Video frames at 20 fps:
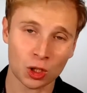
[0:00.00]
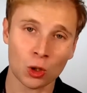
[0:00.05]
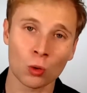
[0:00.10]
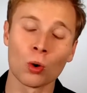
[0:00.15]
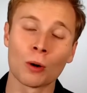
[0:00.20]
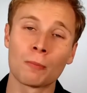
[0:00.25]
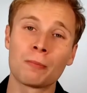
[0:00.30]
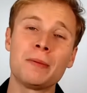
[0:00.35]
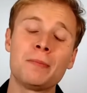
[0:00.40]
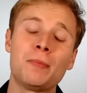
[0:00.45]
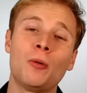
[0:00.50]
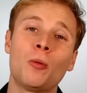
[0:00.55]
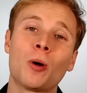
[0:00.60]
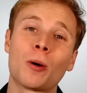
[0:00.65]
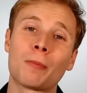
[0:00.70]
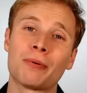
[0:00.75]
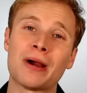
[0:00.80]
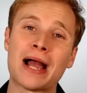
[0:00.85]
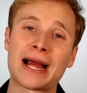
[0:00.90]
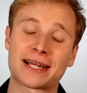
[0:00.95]
where people
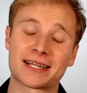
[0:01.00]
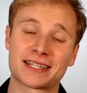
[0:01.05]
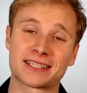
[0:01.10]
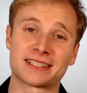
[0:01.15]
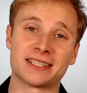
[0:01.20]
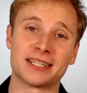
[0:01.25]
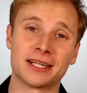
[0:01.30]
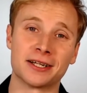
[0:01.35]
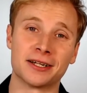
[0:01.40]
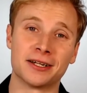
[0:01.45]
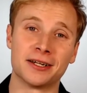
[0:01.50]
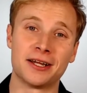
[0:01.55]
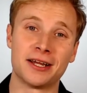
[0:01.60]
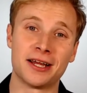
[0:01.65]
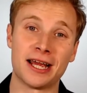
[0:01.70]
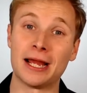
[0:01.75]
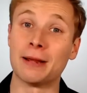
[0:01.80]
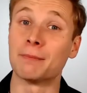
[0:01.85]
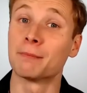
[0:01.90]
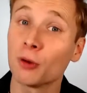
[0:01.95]
were practicing
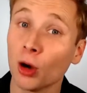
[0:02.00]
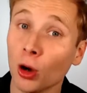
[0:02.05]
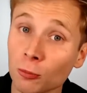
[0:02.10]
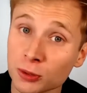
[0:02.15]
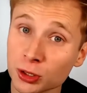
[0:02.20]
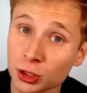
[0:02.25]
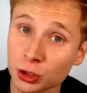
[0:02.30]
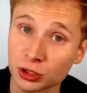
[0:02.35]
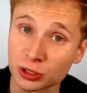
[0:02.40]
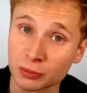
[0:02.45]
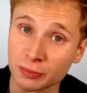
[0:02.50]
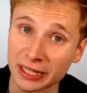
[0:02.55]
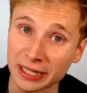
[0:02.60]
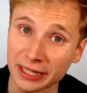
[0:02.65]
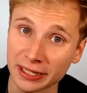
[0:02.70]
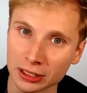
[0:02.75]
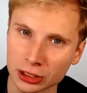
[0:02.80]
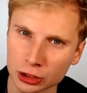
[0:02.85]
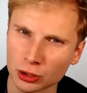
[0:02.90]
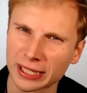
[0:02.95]
impromptu
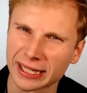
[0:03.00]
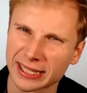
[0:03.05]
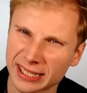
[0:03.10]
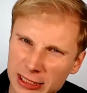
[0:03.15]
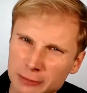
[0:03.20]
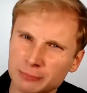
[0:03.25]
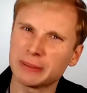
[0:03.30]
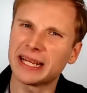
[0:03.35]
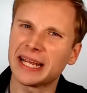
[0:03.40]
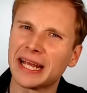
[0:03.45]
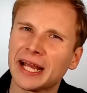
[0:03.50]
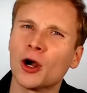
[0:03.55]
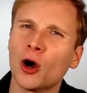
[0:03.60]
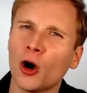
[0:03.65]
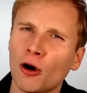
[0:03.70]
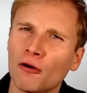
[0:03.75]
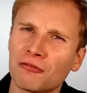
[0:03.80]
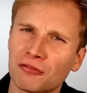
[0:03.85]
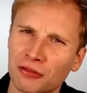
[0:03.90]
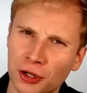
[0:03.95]
speaking, so like speaking
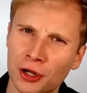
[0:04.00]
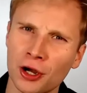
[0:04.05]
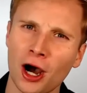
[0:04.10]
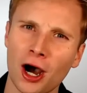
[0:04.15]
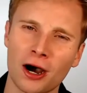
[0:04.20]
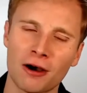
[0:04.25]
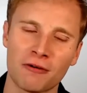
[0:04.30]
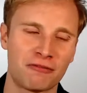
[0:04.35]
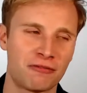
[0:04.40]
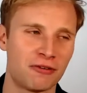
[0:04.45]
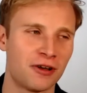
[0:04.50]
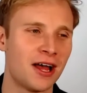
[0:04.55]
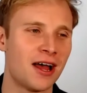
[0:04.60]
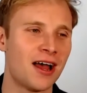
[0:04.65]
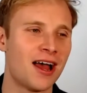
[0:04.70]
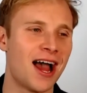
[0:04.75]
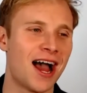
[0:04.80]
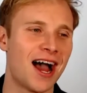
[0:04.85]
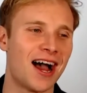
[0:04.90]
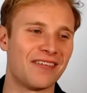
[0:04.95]
off the cuff.
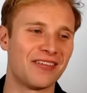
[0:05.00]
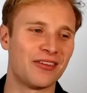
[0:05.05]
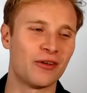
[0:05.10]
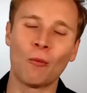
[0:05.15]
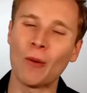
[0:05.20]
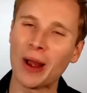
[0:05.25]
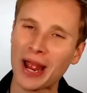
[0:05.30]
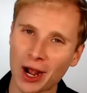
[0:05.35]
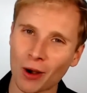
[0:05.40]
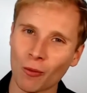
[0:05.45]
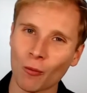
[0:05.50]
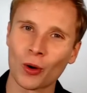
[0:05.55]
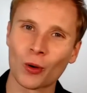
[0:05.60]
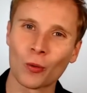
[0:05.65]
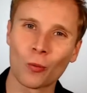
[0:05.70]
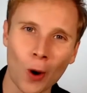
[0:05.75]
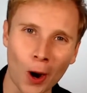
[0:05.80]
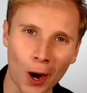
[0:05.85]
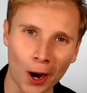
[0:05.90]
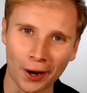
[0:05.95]
And the way it would
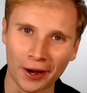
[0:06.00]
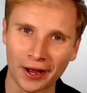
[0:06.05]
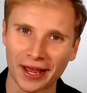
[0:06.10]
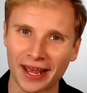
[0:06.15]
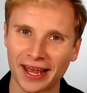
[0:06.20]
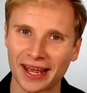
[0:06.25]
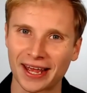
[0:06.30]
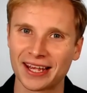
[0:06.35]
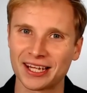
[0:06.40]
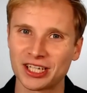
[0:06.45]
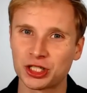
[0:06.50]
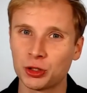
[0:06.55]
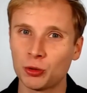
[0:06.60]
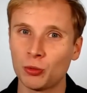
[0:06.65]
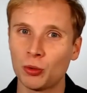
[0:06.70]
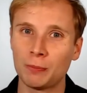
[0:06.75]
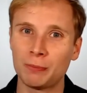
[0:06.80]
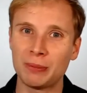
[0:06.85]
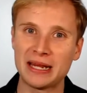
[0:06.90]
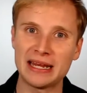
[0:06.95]
work is you
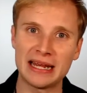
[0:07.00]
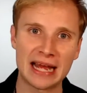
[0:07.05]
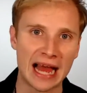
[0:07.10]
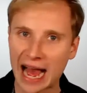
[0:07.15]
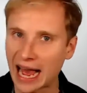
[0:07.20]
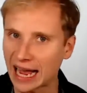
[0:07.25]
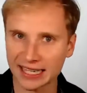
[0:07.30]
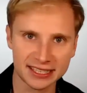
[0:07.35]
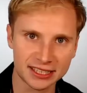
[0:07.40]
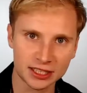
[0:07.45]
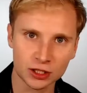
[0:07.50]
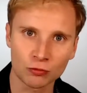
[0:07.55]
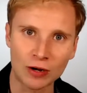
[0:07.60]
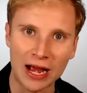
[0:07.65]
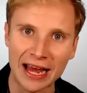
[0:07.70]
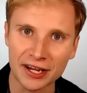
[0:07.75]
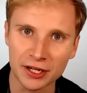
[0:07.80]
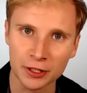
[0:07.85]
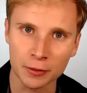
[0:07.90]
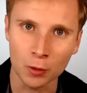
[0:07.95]
would be asked a
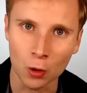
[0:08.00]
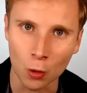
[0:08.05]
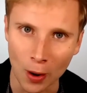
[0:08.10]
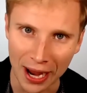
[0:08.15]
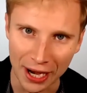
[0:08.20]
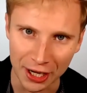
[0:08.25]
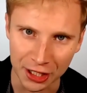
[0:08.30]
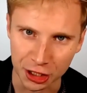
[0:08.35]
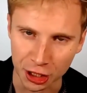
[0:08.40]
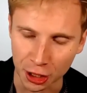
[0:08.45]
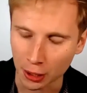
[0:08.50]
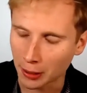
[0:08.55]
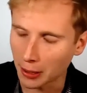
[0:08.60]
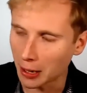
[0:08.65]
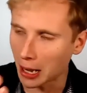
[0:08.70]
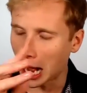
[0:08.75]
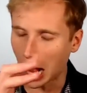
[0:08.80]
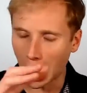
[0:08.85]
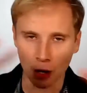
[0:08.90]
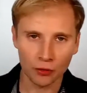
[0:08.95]
random question
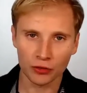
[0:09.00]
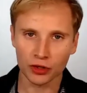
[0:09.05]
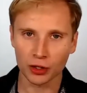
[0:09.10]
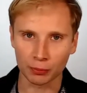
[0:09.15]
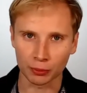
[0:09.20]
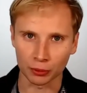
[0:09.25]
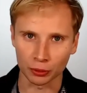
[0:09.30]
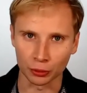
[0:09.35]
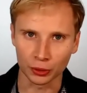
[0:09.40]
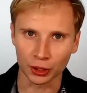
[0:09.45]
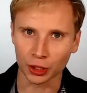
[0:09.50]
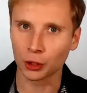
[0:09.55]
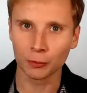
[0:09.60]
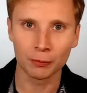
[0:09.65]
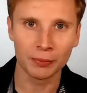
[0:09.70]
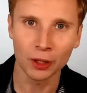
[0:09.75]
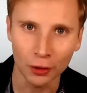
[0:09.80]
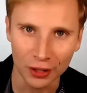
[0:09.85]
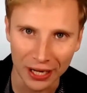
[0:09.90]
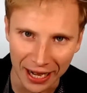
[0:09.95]
out of the blue, it could
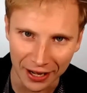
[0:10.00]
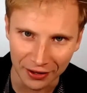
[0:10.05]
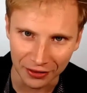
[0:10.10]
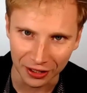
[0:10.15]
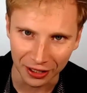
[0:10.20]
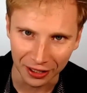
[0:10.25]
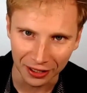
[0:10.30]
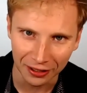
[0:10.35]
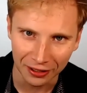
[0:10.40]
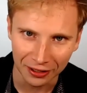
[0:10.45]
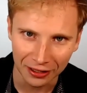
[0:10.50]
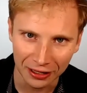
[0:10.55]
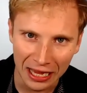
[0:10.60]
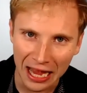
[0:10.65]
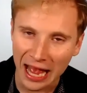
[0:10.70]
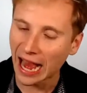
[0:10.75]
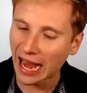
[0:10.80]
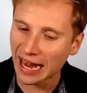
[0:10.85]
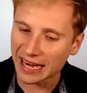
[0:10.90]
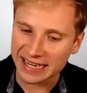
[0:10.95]
be on anything,
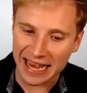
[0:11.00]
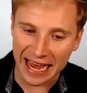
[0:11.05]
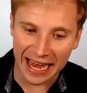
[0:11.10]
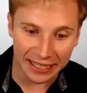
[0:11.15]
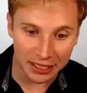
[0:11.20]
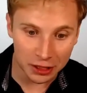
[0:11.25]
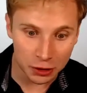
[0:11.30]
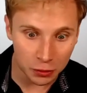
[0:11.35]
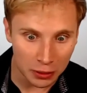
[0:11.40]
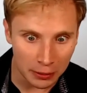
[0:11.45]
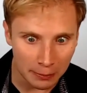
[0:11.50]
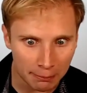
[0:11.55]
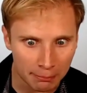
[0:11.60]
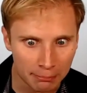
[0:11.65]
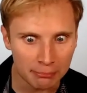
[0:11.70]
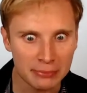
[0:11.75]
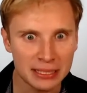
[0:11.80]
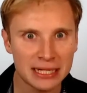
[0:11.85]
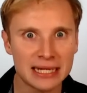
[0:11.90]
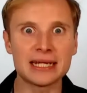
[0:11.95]
and you had to
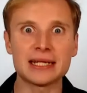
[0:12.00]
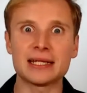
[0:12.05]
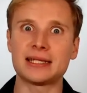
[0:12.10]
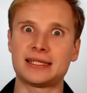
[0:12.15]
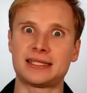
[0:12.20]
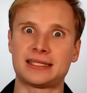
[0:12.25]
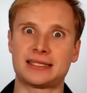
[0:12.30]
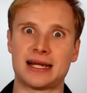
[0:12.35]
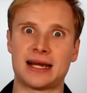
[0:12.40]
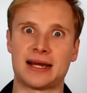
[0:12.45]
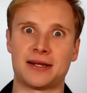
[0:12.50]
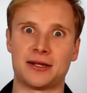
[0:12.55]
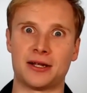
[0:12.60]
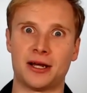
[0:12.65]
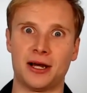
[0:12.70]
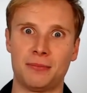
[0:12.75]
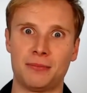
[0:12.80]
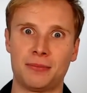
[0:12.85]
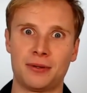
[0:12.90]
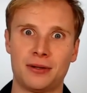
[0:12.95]
immediately stand
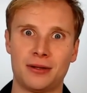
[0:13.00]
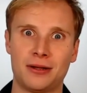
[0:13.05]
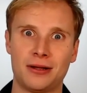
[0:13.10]
up